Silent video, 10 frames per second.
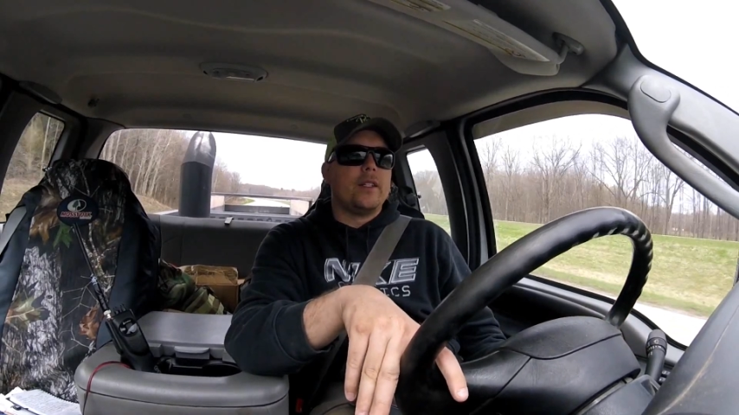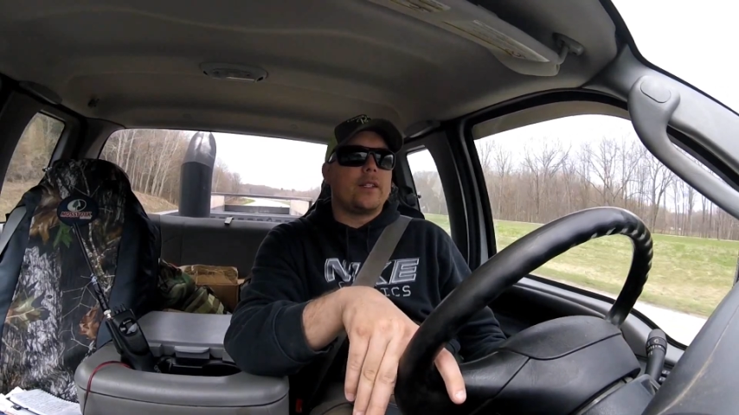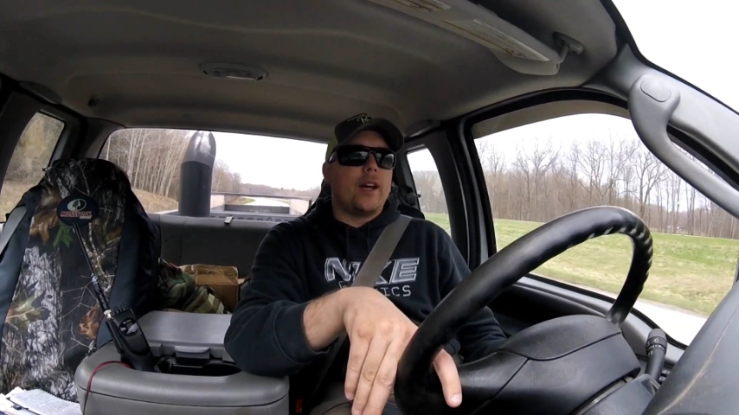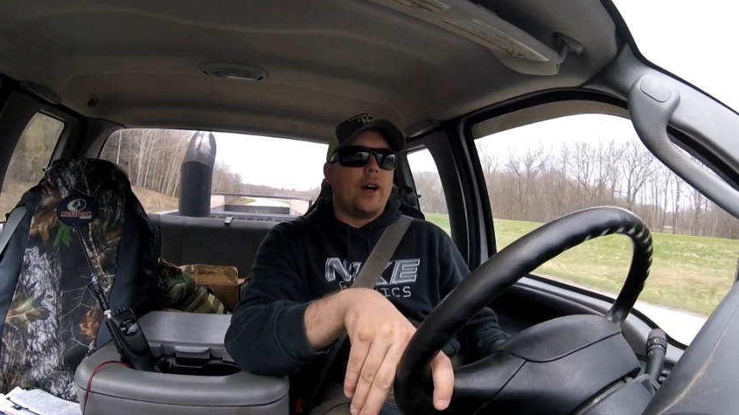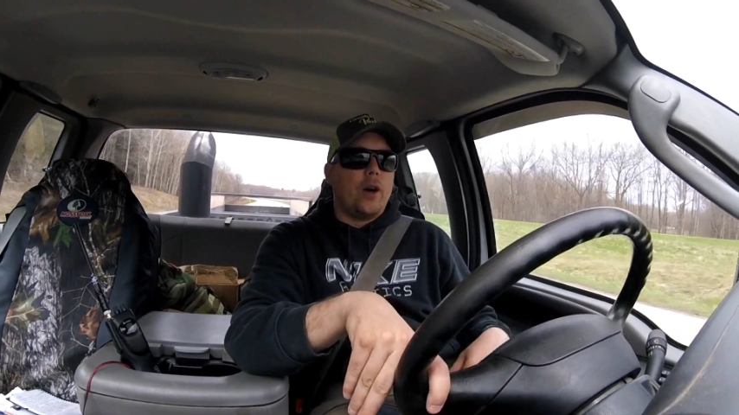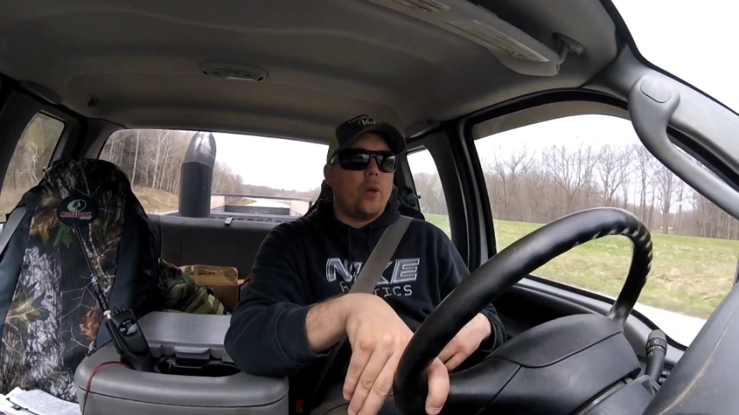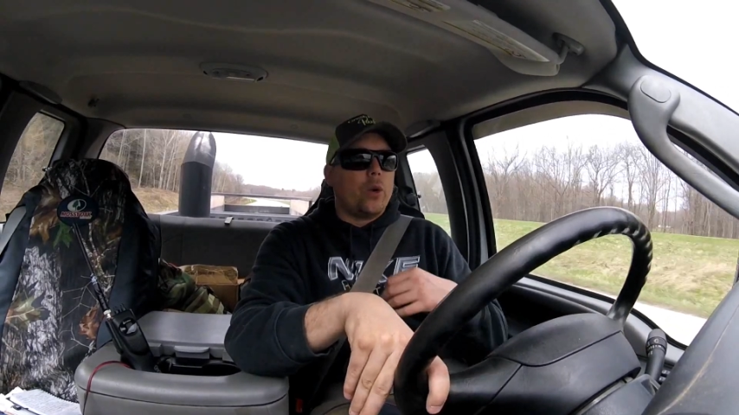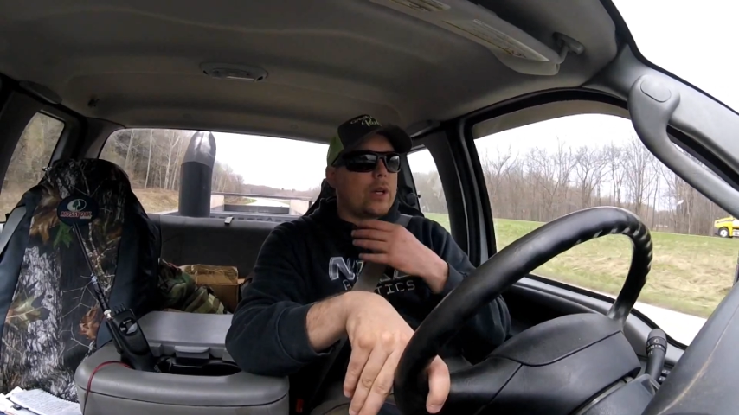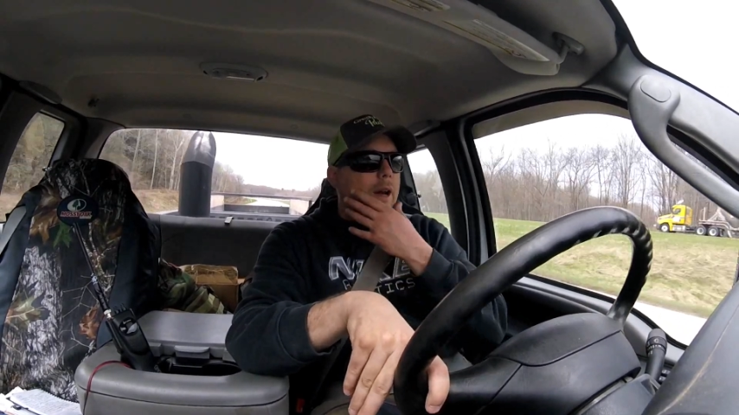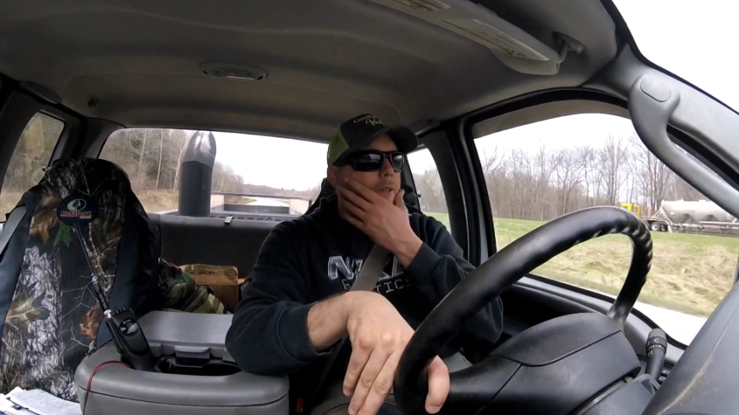So
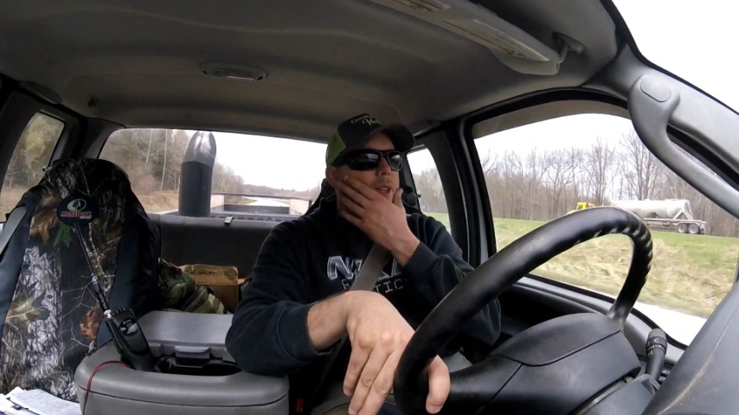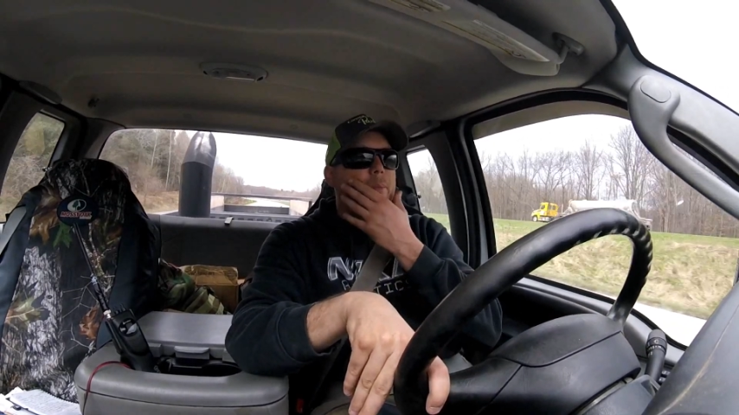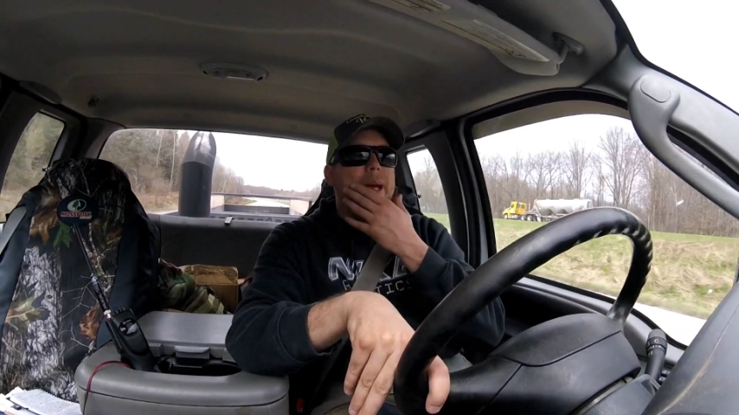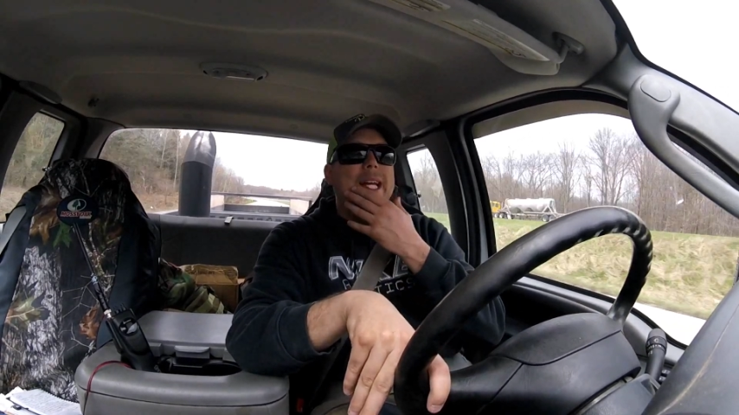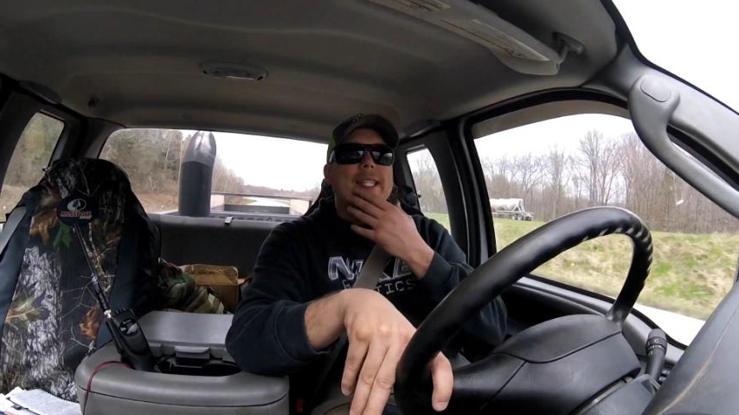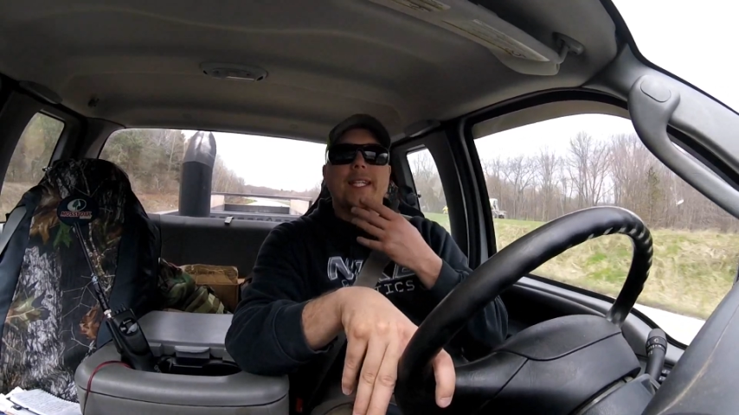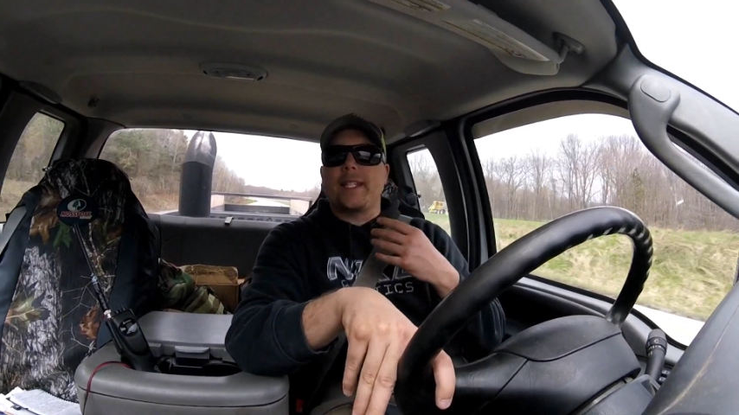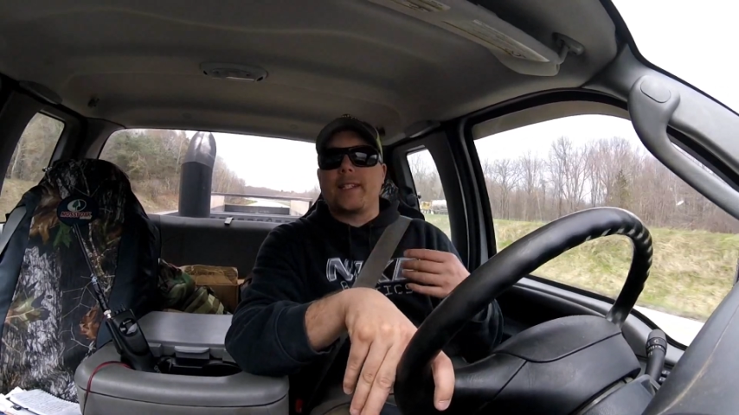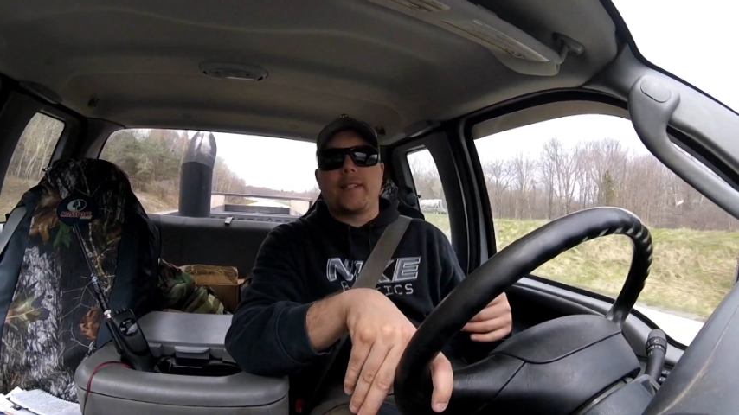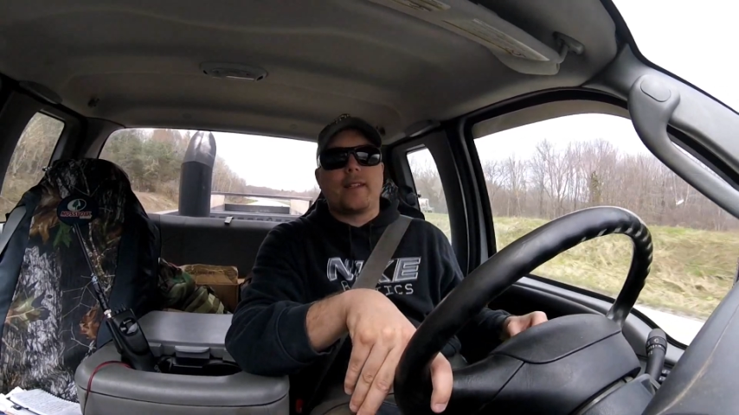we'll cover the
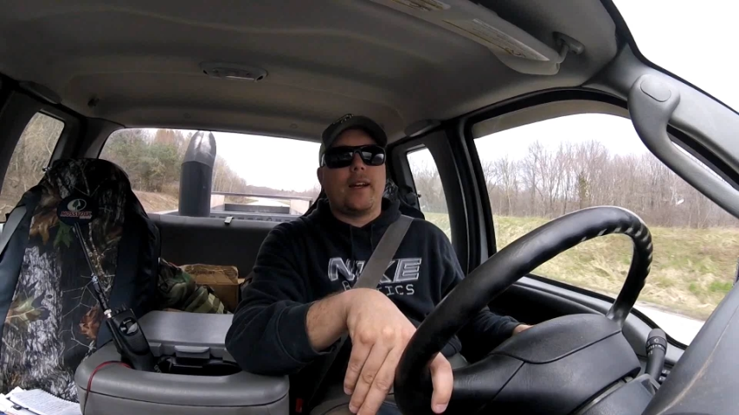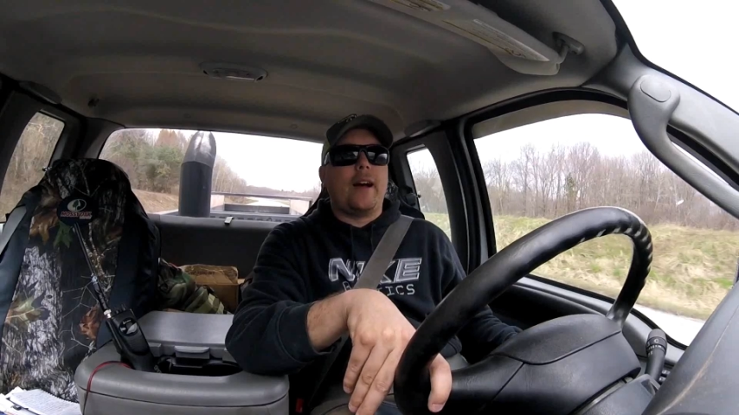basics.